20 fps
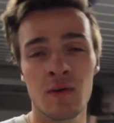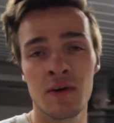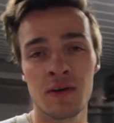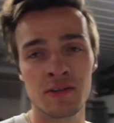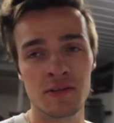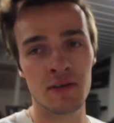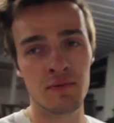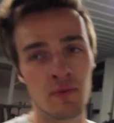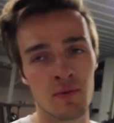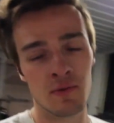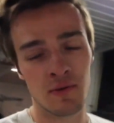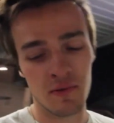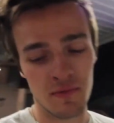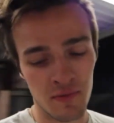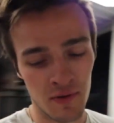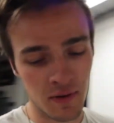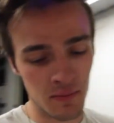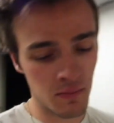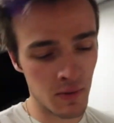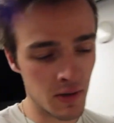We actually have a really
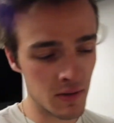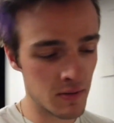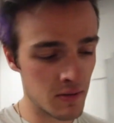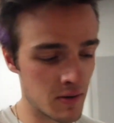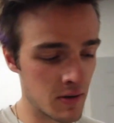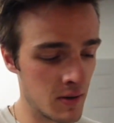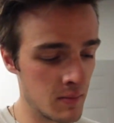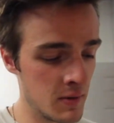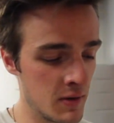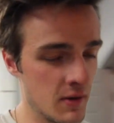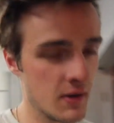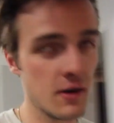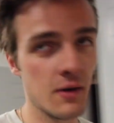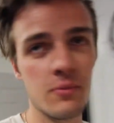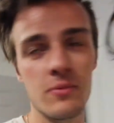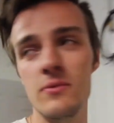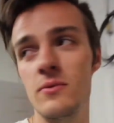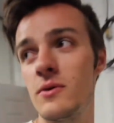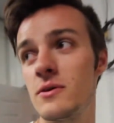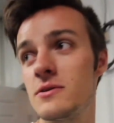fun month coming
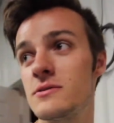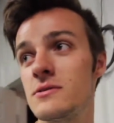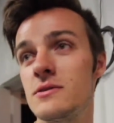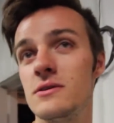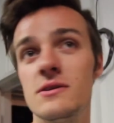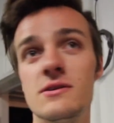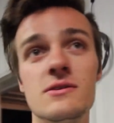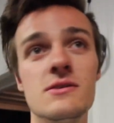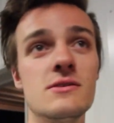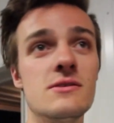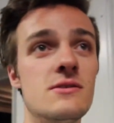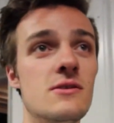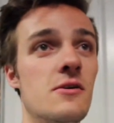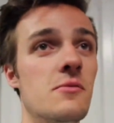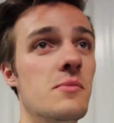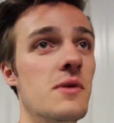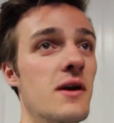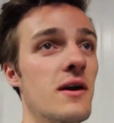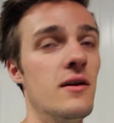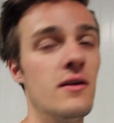up. What's, is it still
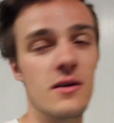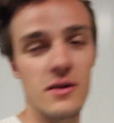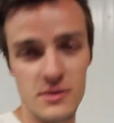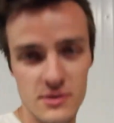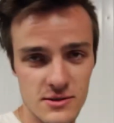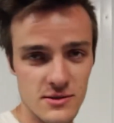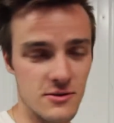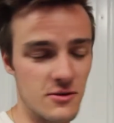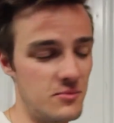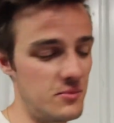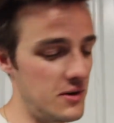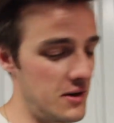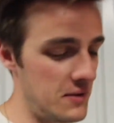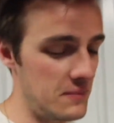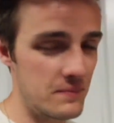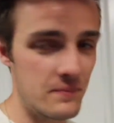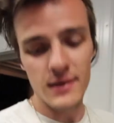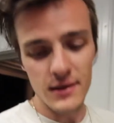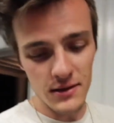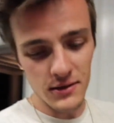May? It's still May.
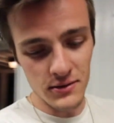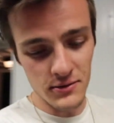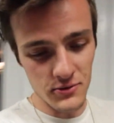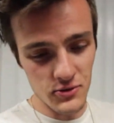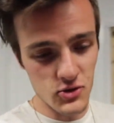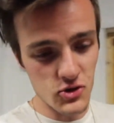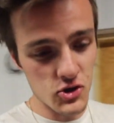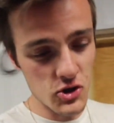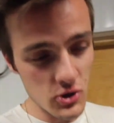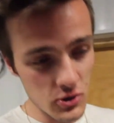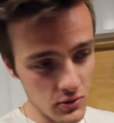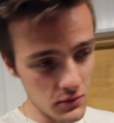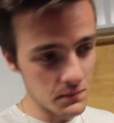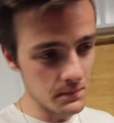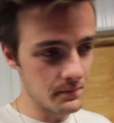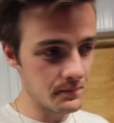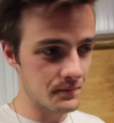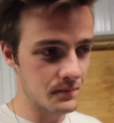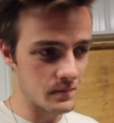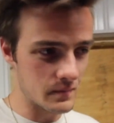In June,
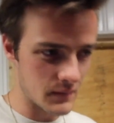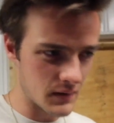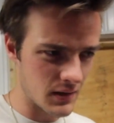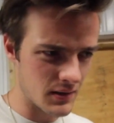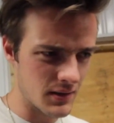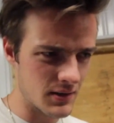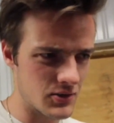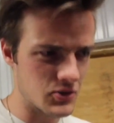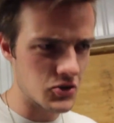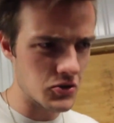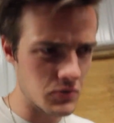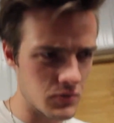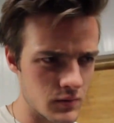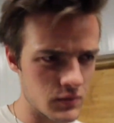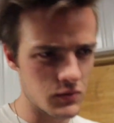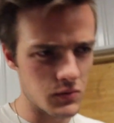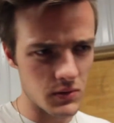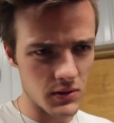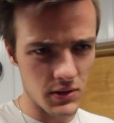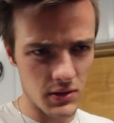I think
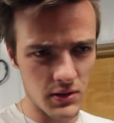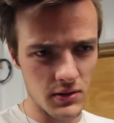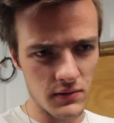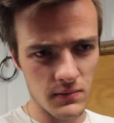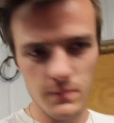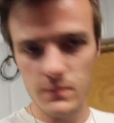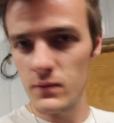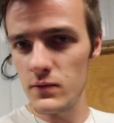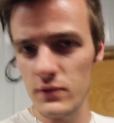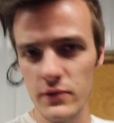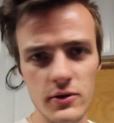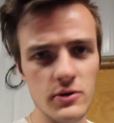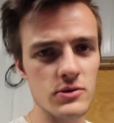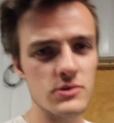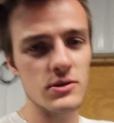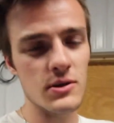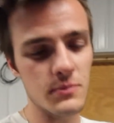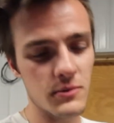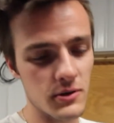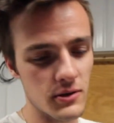June 21st,
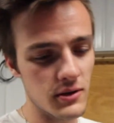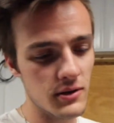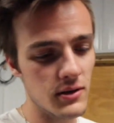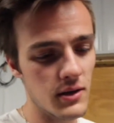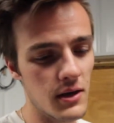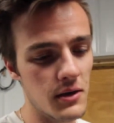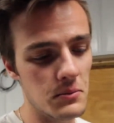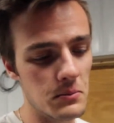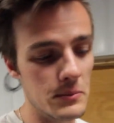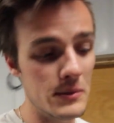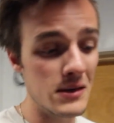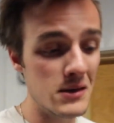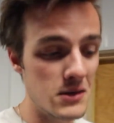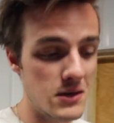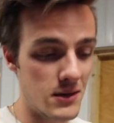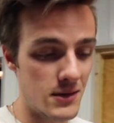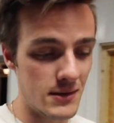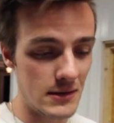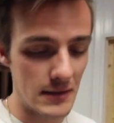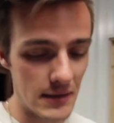something like that, me
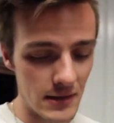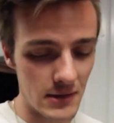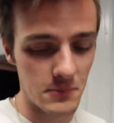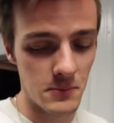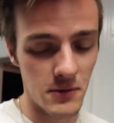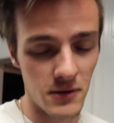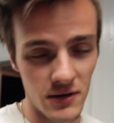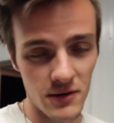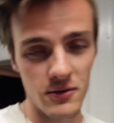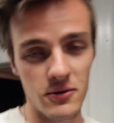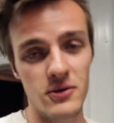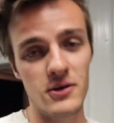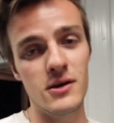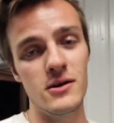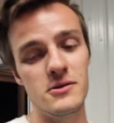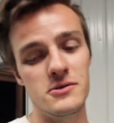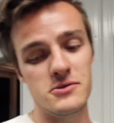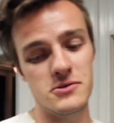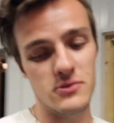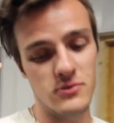and Adam are going
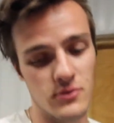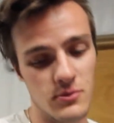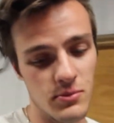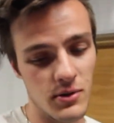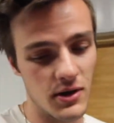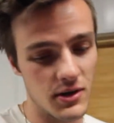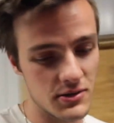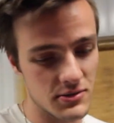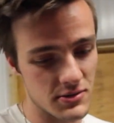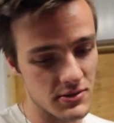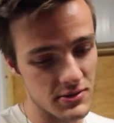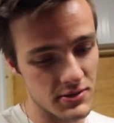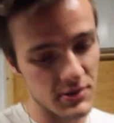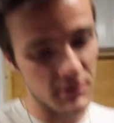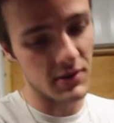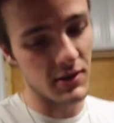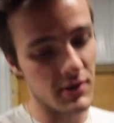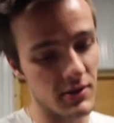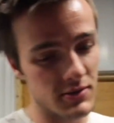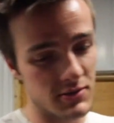out to Boston
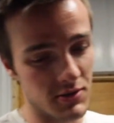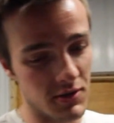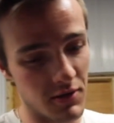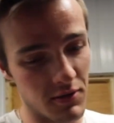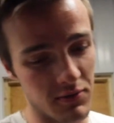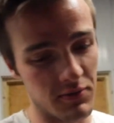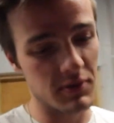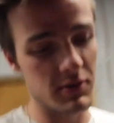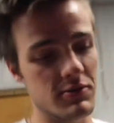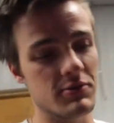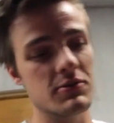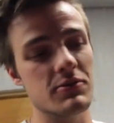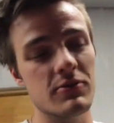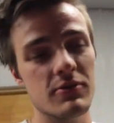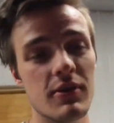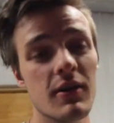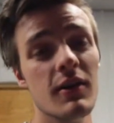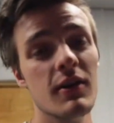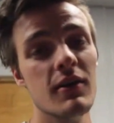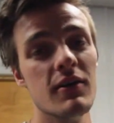to get his car
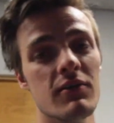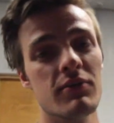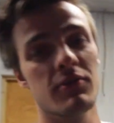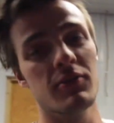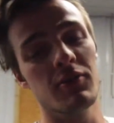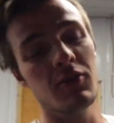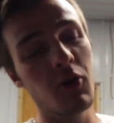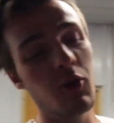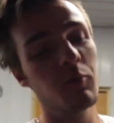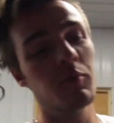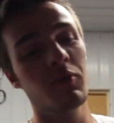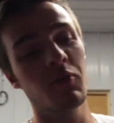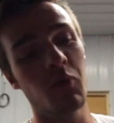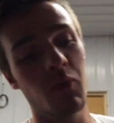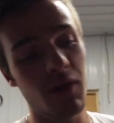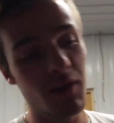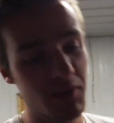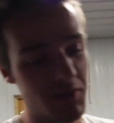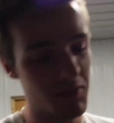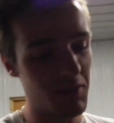retuned for an open
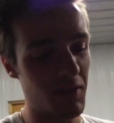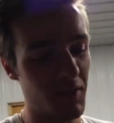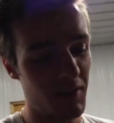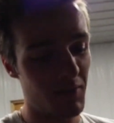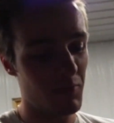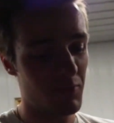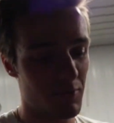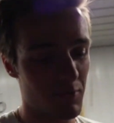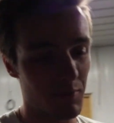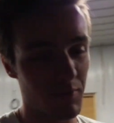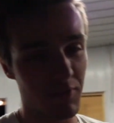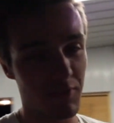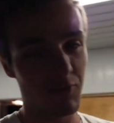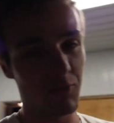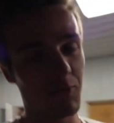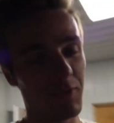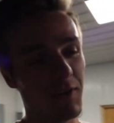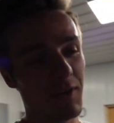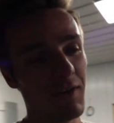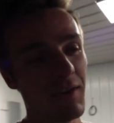wastegate, which will be
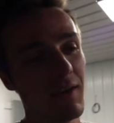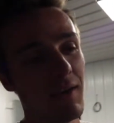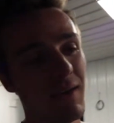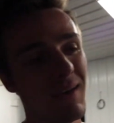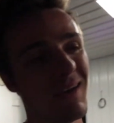sweet.